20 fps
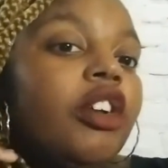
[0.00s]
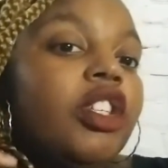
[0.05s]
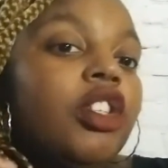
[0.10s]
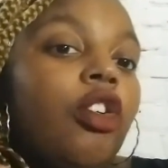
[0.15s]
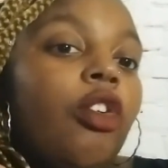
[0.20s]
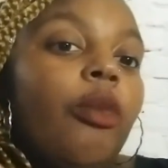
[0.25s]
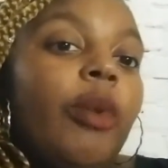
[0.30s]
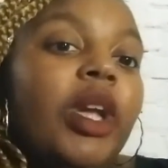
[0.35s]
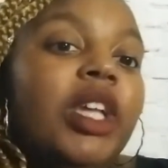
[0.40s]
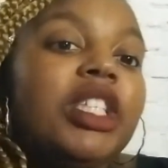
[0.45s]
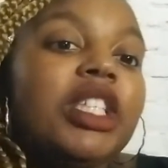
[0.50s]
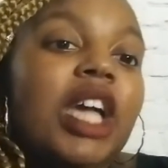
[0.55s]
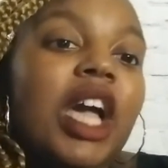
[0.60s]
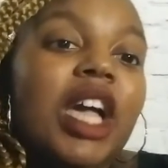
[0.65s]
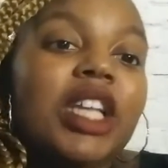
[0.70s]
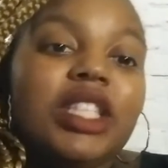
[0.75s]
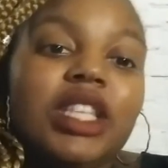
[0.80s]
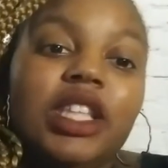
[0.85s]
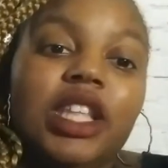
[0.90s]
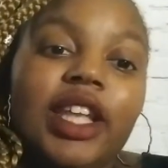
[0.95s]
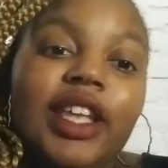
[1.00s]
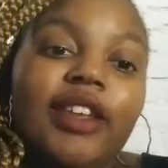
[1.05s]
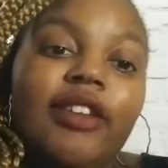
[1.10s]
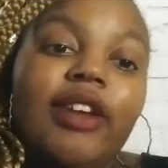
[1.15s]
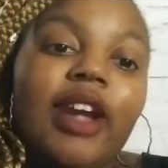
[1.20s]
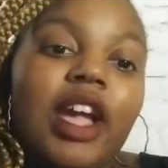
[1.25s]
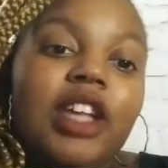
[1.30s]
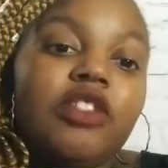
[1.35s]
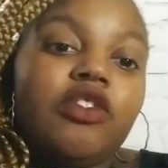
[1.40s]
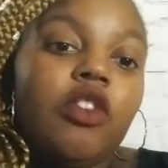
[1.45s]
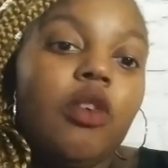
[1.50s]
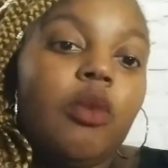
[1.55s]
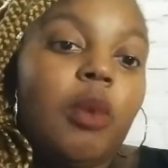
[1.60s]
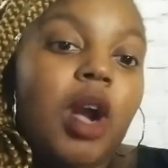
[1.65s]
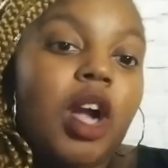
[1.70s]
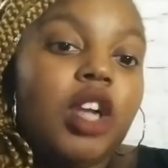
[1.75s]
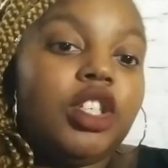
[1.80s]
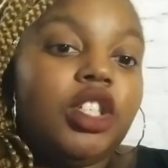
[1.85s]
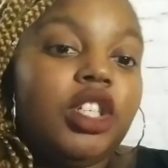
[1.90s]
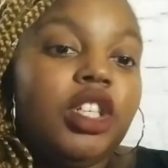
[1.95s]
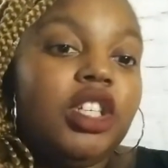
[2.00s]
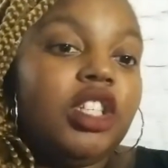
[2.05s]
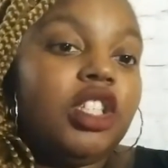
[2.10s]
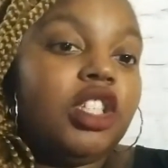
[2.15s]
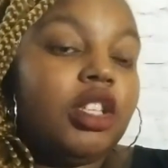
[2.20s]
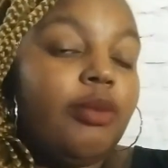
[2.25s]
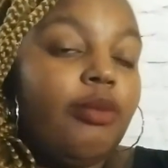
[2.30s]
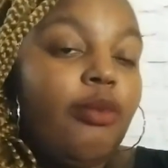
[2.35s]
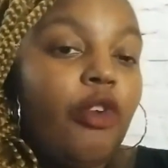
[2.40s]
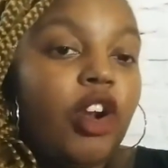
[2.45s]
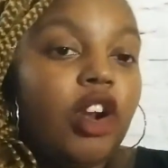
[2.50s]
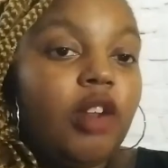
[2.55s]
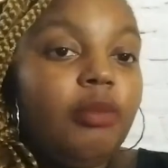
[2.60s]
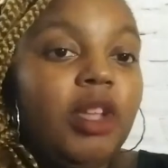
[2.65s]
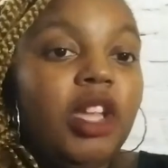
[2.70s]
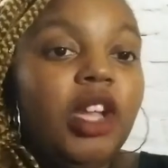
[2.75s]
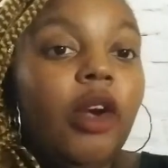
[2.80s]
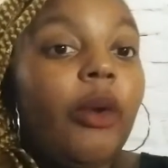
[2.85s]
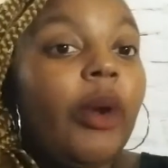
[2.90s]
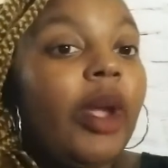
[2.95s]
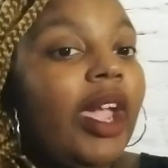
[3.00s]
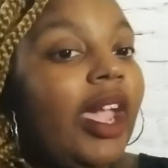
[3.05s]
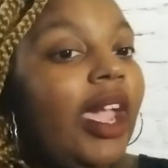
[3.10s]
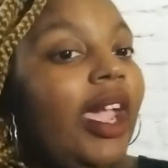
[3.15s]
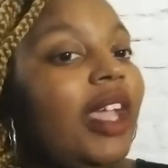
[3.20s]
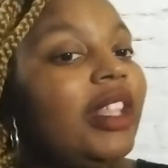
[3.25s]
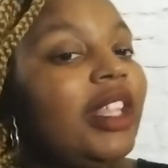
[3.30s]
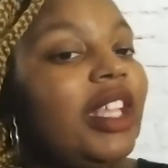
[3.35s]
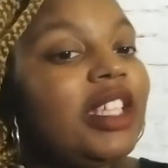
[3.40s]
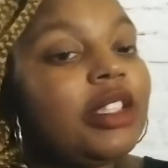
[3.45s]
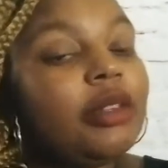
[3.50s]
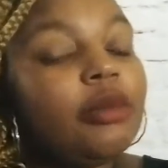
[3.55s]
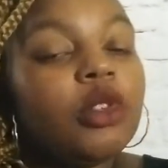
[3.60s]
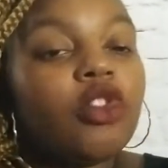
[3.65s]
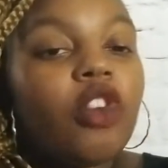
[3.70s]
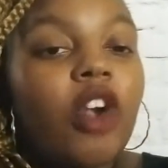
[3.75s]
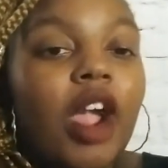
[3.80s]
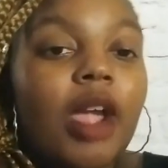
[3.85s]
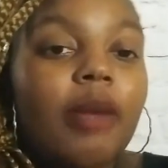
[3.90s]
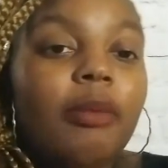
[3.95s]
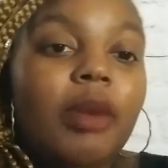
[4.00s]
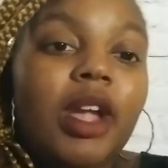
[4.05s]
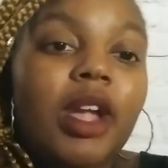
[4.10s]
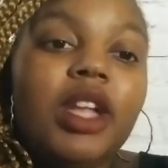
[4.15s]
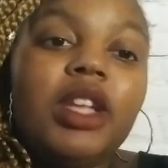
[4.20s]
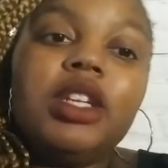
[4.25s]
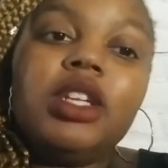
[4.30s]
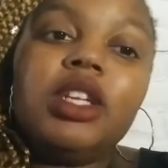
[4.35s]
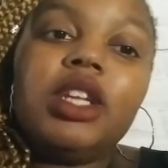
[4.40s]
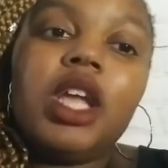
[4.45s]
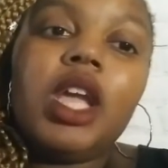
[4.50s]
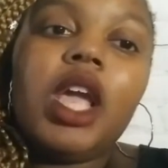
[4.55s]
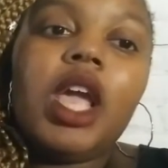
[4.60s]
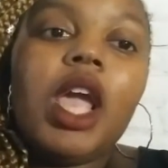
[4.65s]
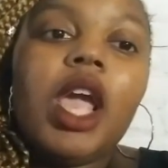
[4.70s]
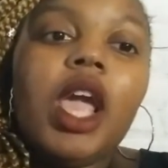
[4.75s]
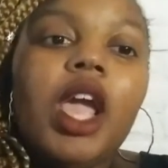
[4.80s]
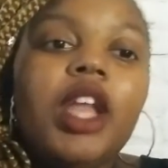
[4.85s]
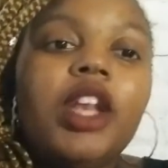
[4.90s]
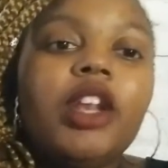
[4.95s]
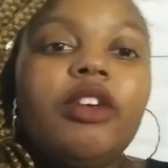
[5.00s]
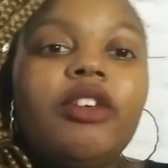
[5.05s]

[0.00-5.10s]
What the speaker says: So as always, guys, I thank you guys for watching and supporting me. Go ahead, hit that subscribe button.